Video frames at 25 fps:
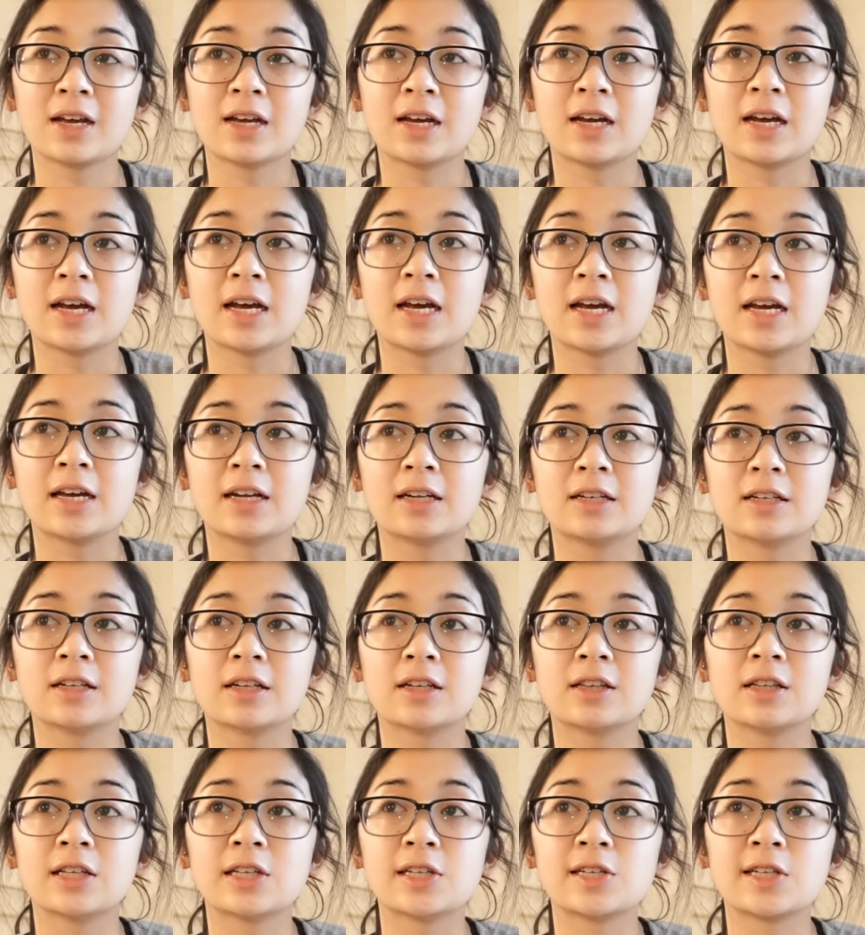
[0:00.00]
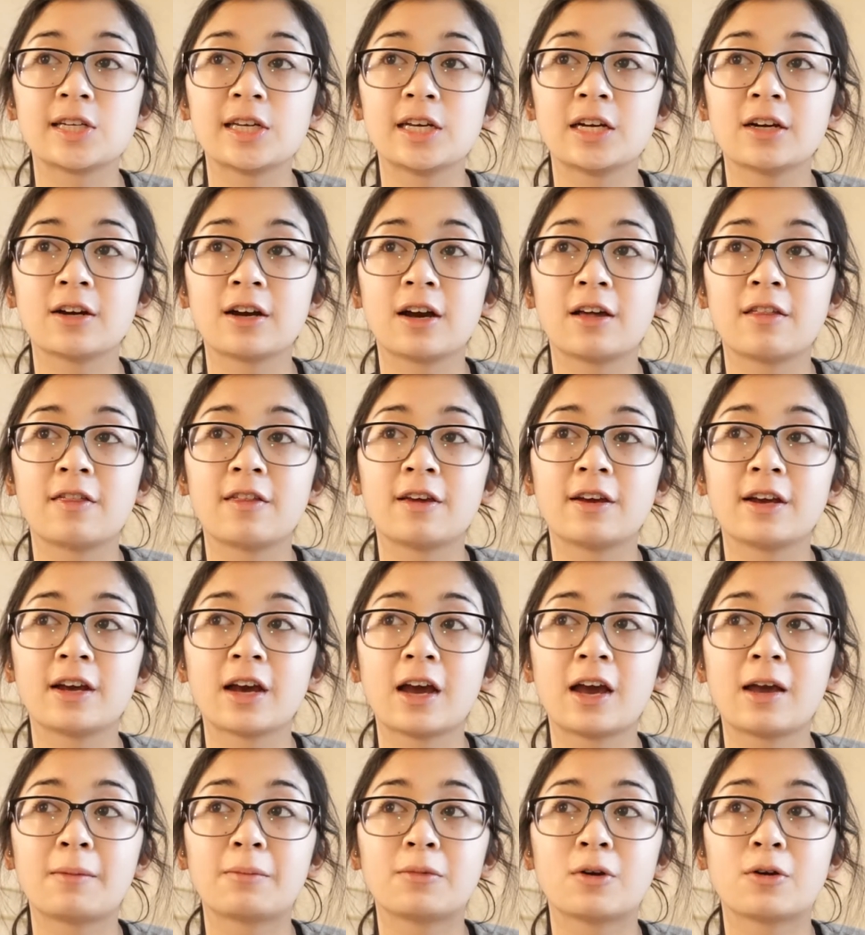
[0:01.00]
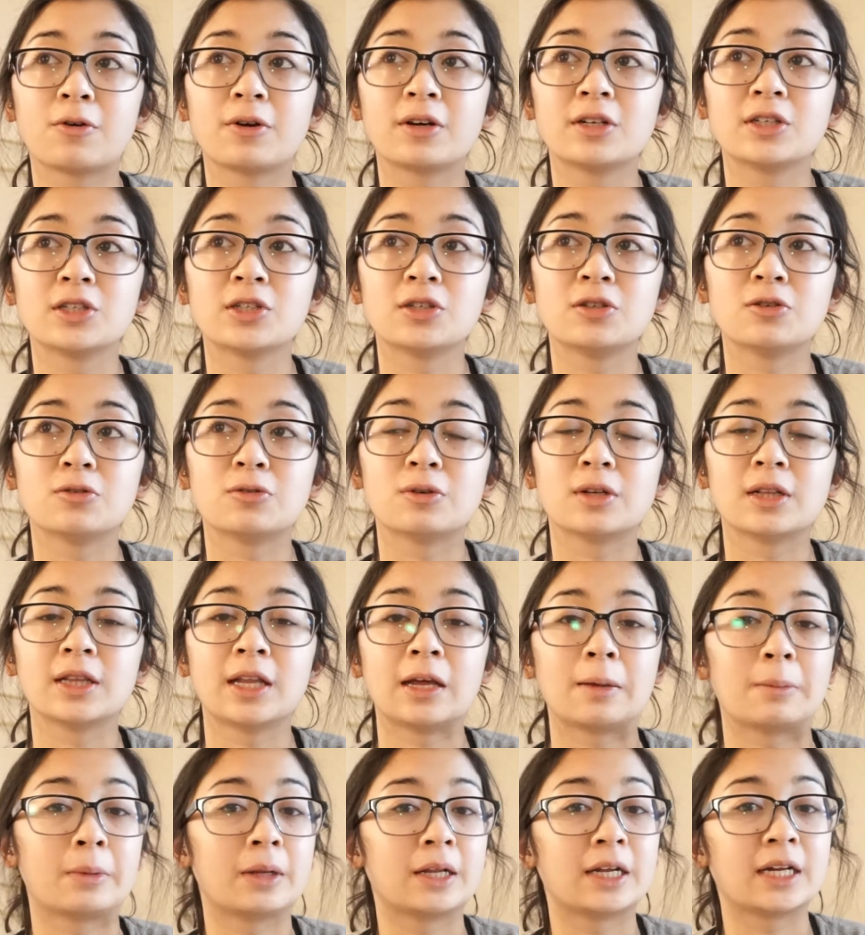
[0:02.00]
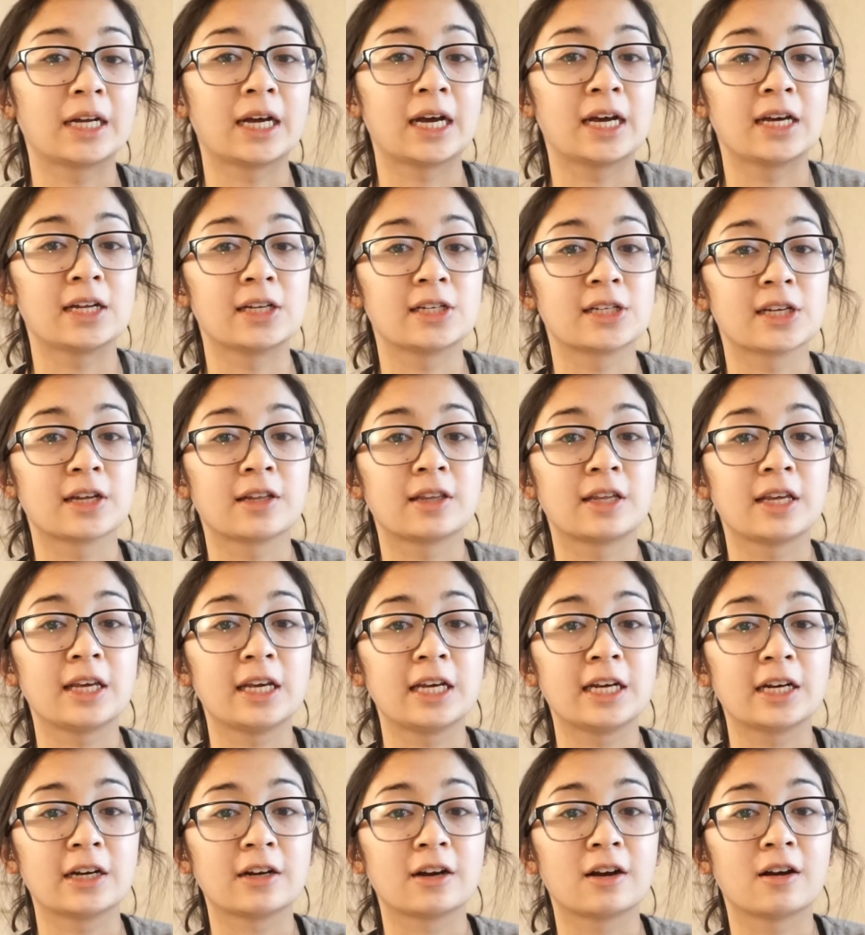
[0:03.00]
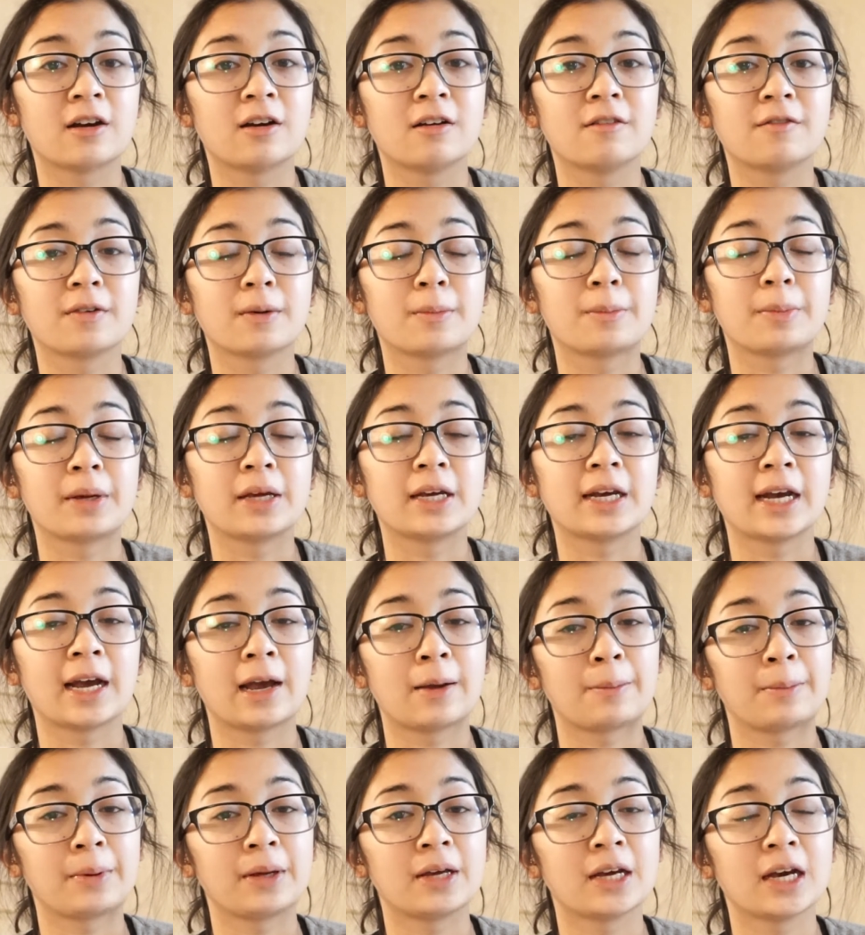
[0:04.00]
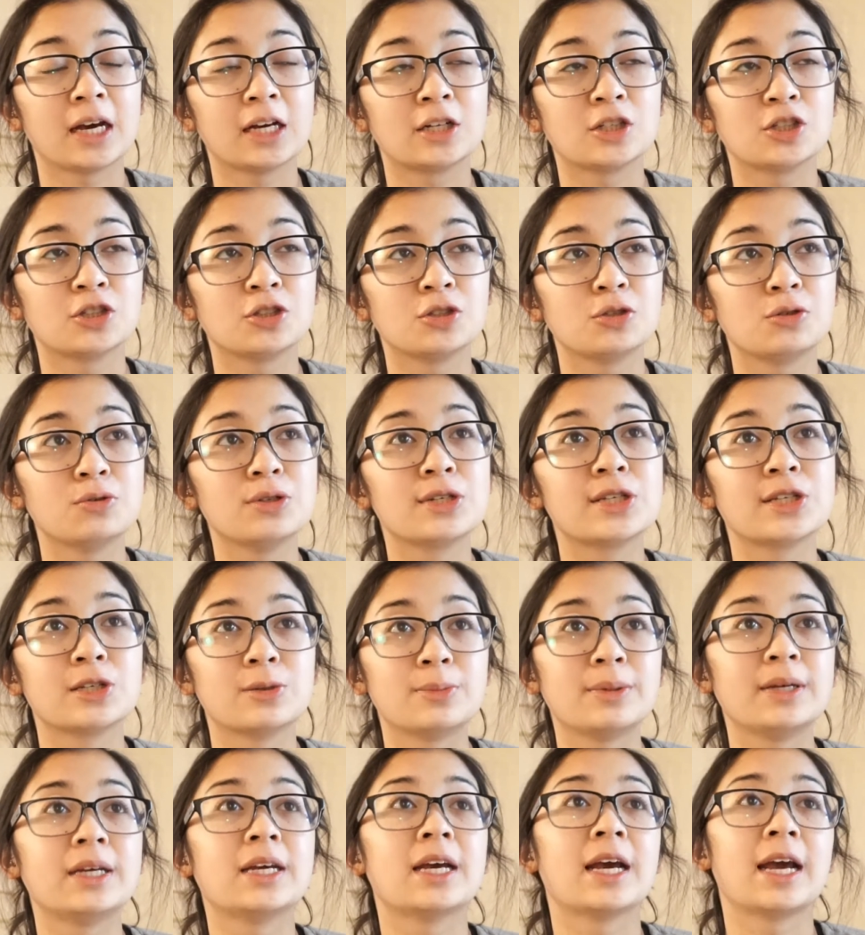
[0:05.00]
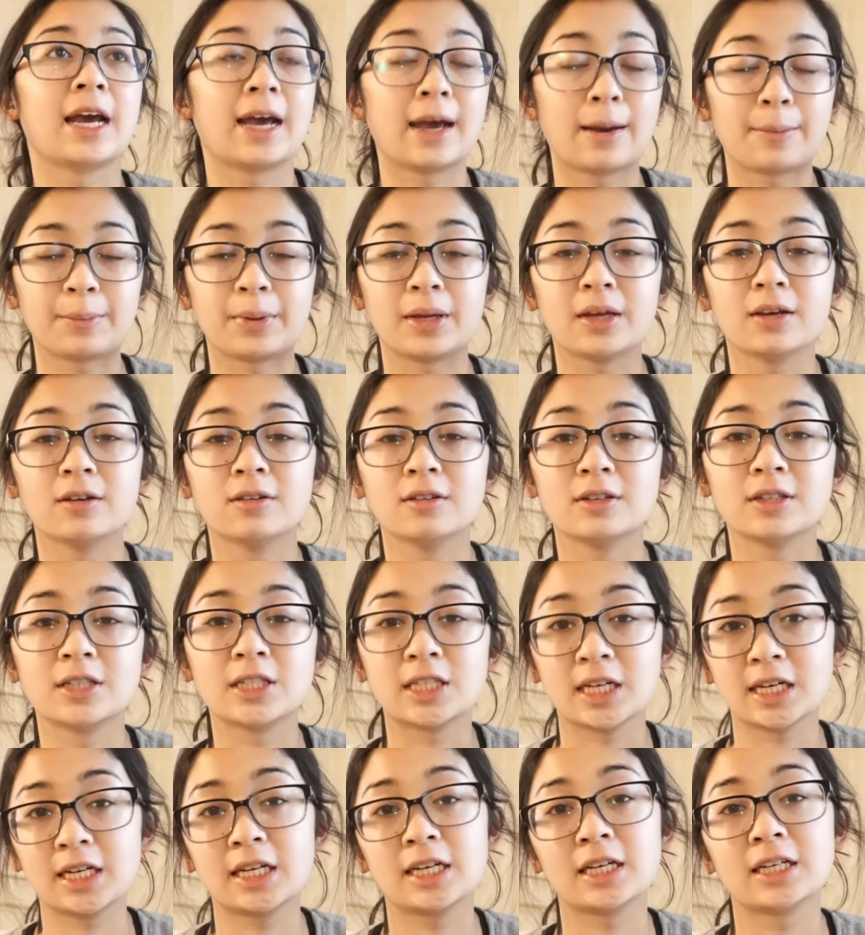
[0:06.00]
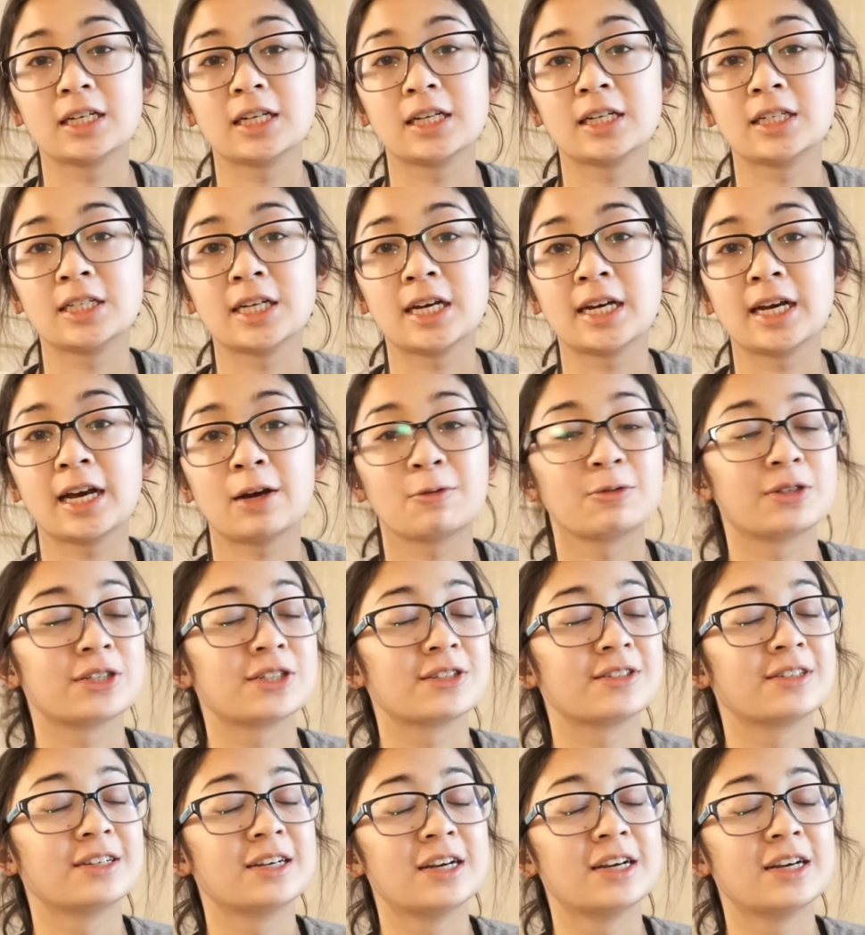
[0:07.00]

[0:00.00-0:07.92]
And this year, I think I'm going to label it as the year of being happy. I choose to be happy day in and day out.